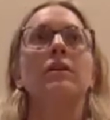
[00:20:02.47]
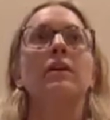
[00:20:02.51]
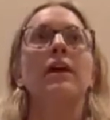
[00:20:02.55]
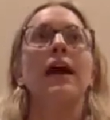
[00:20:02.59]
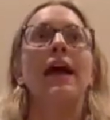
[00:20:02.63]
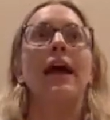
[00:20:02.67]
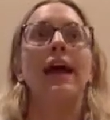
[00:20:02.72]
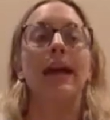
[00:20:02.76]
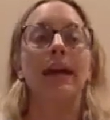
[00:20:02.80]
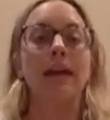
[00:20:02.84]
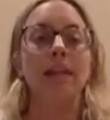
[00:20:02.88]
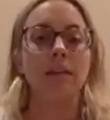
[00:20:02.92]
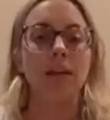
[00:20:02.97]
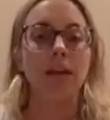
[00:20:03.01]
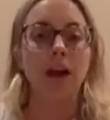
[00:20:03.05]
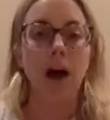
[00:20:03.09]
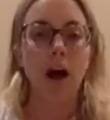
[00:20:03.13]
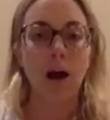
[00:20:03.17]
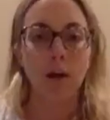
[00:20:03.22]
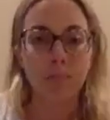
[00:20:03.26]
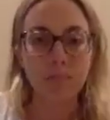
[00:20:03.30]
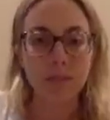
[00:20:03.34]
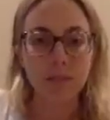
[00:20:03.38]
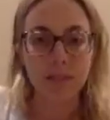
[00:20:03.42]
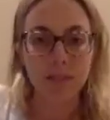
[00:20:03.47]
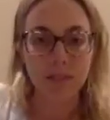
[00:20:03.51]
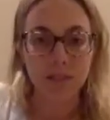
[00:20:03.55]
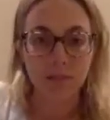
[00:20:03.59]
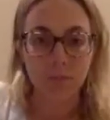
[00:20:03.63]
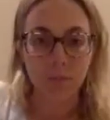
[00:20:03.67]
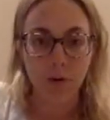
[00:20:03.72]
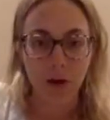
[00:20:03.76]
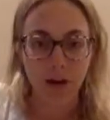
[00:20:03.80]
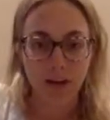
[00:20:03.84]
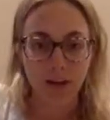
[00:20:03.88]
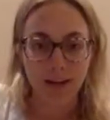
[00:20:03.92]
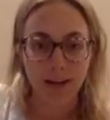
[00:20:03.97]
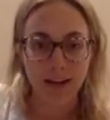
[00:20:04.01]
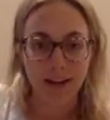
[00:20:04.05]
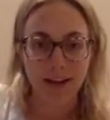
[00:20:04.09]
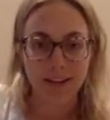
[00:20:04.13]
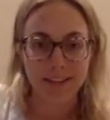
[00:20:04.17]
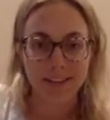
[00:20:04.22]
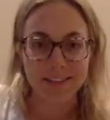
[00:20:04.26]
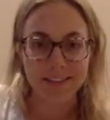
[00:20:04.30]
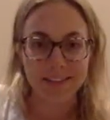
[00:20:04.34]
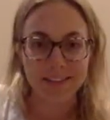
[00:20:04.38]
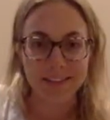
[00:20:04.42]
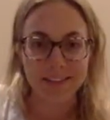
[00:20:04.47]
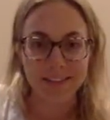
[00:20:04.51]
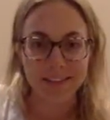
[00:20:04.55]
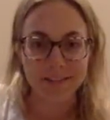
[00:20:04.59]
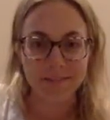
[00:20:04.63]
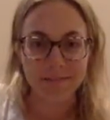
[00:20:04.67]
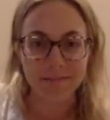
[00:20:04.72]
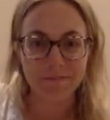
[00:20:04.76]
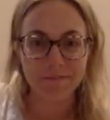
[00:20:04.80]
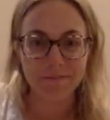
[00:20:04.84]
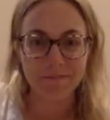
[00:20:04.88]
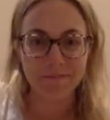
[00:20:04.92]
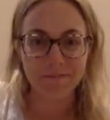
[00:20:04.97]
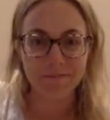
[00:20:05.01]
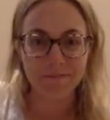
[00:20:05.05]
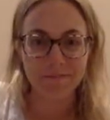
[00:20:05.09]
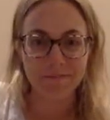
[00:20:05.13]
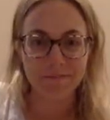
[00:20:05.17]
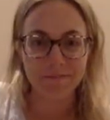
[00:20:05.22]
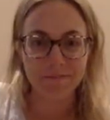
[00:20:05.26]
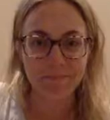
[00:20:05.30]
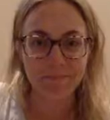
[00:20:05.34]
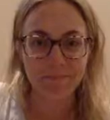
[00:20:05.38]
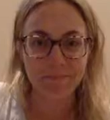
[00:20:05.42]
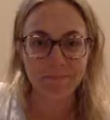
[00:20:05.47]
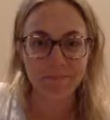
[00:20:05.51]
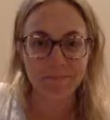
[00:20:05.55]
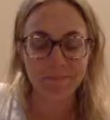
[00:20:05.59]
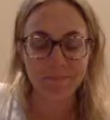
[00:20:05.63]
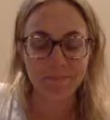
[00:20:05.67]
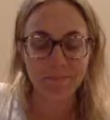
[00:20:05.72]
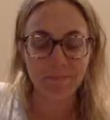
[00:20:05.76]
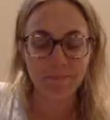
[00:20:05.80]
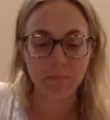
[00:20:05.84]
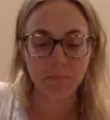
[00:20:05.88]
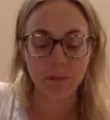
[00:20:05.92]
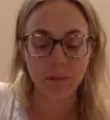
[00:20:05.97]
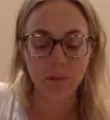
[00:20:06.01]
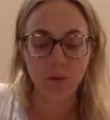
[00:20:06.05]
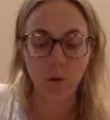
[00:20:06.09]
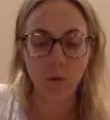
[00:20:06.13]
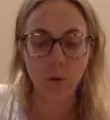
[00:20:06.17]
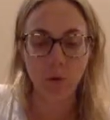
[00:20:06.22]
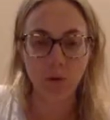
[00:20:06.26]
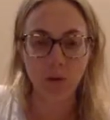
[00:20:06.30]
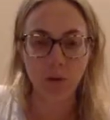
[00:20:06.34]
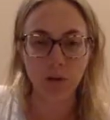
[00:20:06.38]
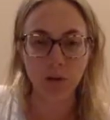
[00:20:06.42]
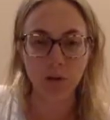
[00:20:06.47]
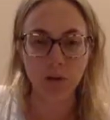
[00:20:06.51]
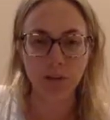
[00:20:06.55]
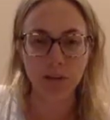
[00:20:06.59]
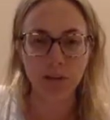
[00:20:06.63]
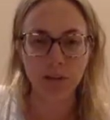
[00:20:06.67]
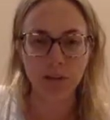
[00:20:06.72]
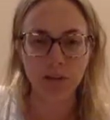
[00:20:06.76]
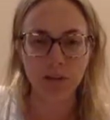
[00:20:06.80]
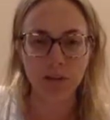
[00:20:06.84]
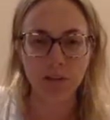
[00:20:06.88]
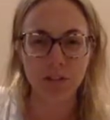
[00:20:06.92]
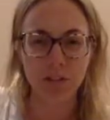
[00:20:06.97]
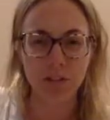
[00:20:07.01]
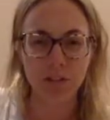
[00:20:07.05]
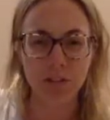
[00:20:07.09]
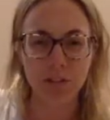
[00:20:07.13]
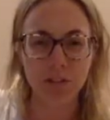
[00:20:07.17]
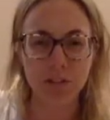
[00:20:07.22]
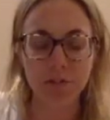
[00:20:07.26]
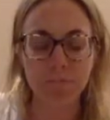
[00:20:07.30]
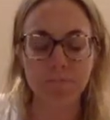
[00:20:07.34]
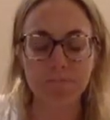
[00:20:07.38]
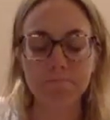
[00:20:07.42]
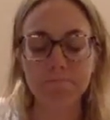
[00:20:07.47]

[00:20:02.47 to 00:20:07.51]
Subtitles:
Haley Hobson's podcast. The Whole You, I think she calls it.